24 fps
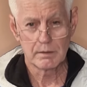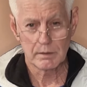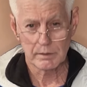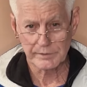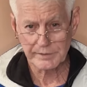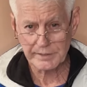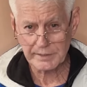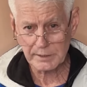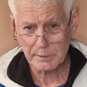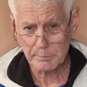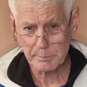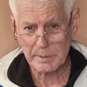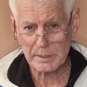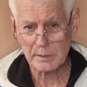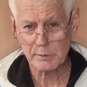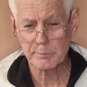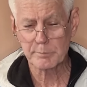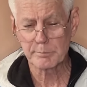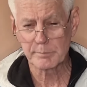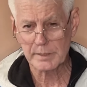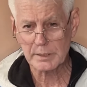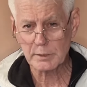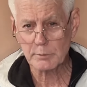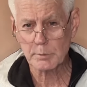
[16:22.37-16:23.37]
I need a
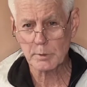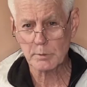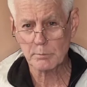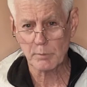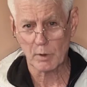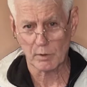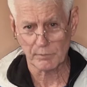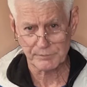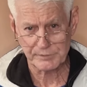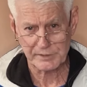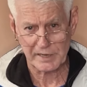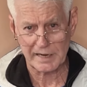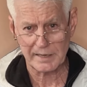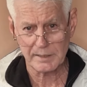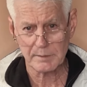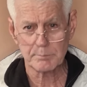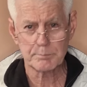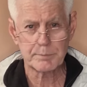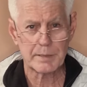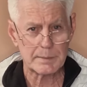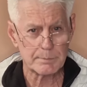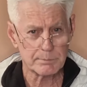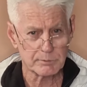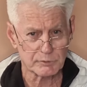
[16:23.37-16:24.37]
minimum of 10
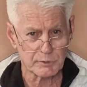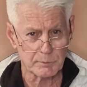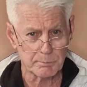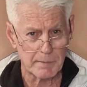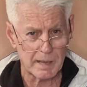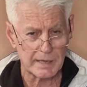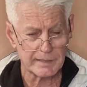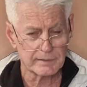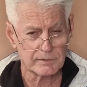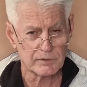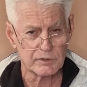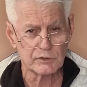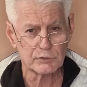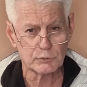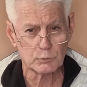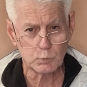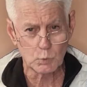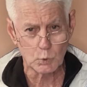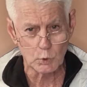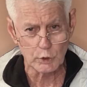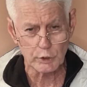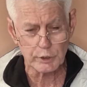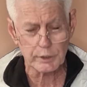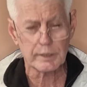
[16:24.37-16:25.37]
people to make this
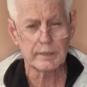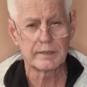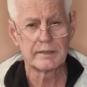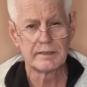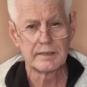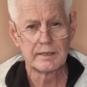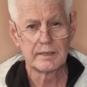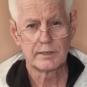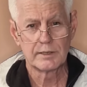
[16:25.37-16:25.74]
work,